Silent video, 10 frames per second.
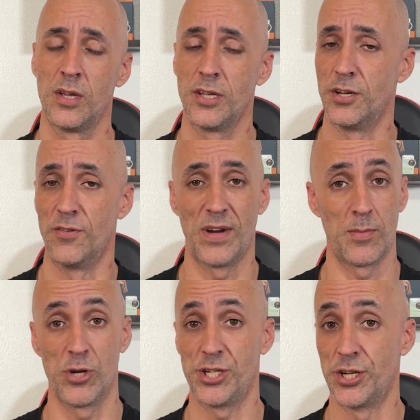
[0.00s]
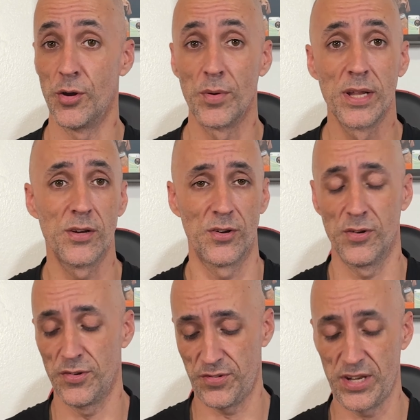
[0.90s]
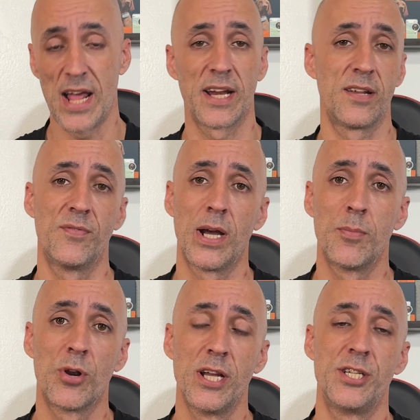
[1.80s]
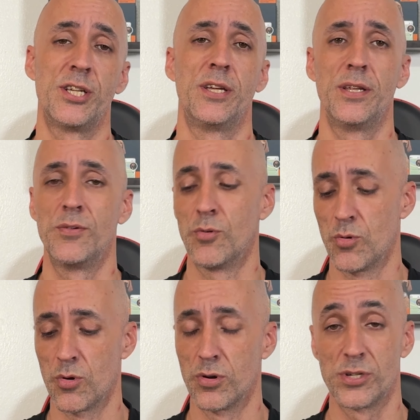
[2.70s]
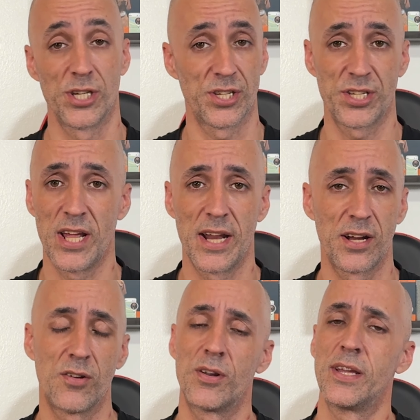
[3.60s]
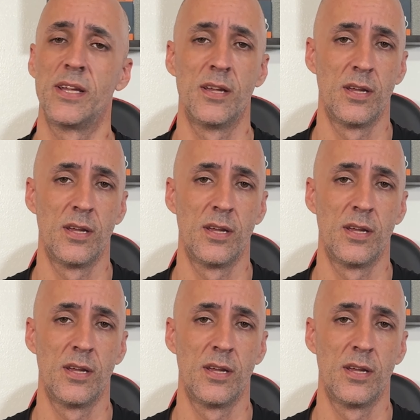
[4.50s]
vibration only, or static and vibration, or just static only.